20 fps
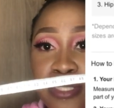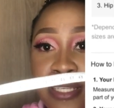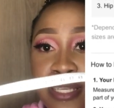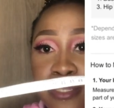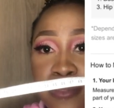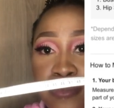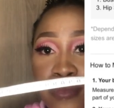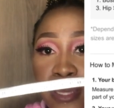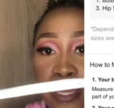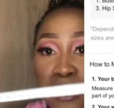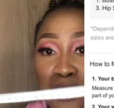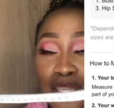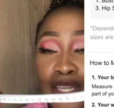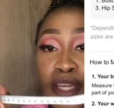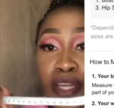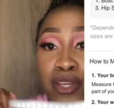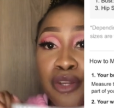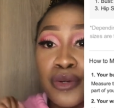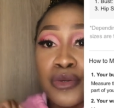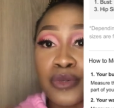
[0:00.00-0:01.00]
get my
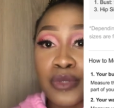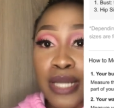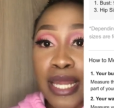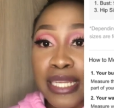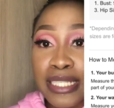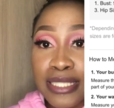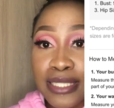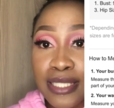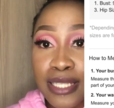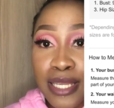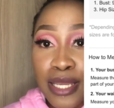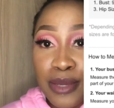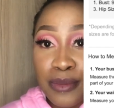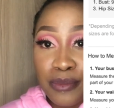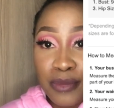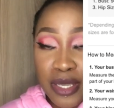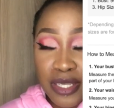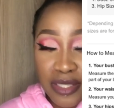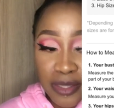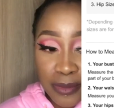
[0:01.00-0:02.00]
right
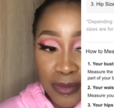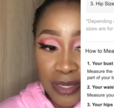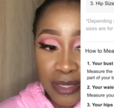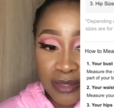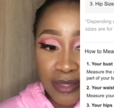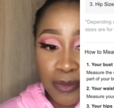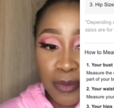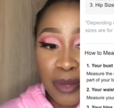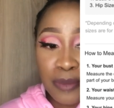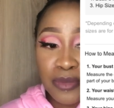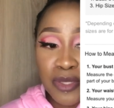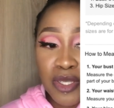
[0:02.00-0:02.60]
measurements, but